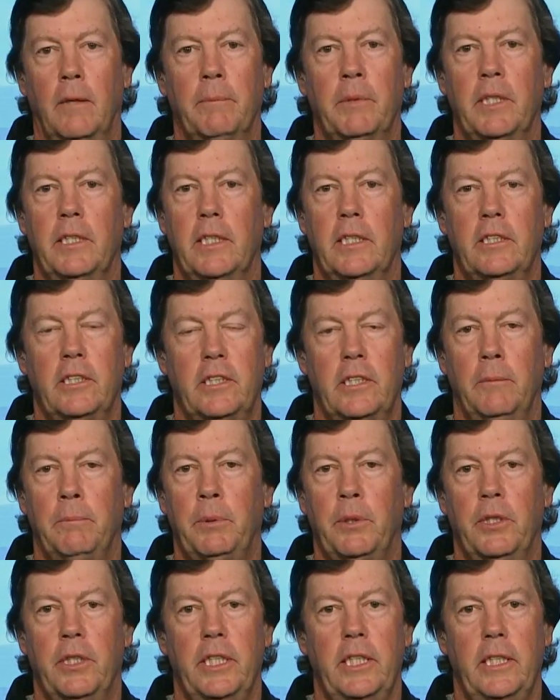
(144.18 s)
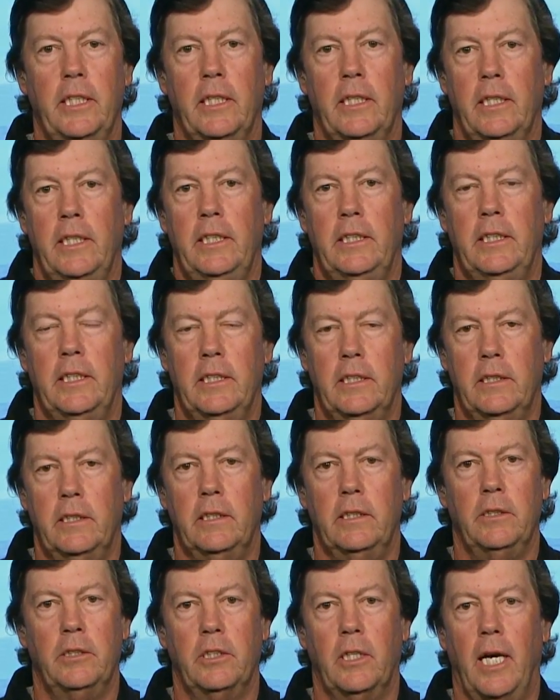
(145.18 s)
something that's simple and, and easy to
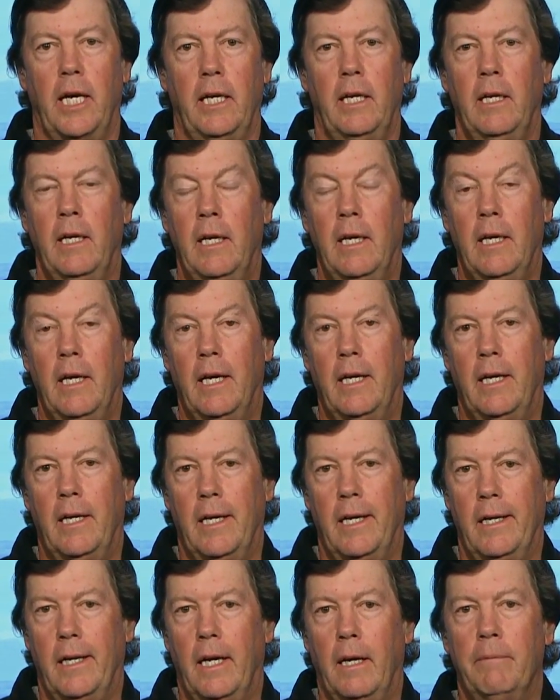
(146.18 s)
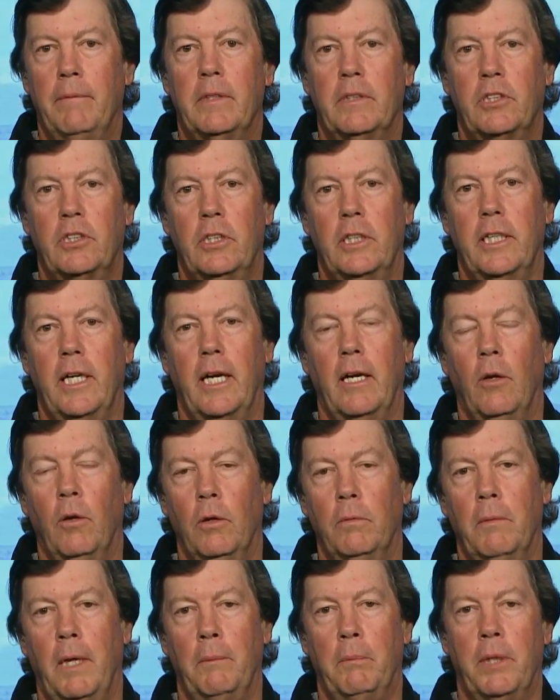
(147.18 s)
do. So I, I, am certainly not
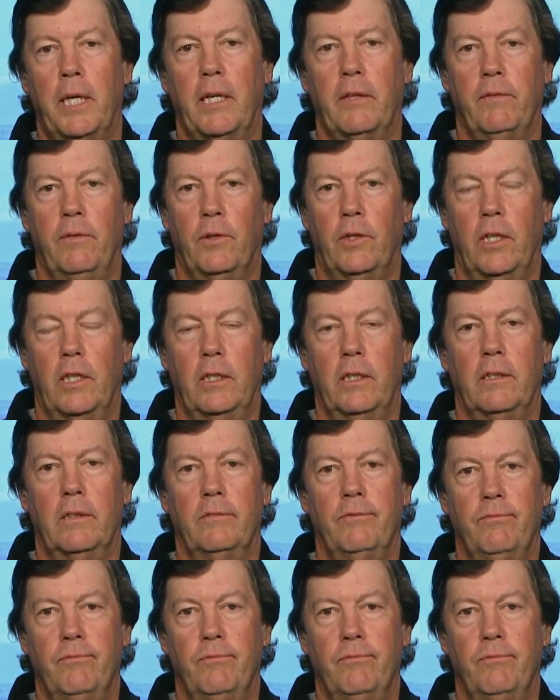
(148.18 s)
holding my breath for it. But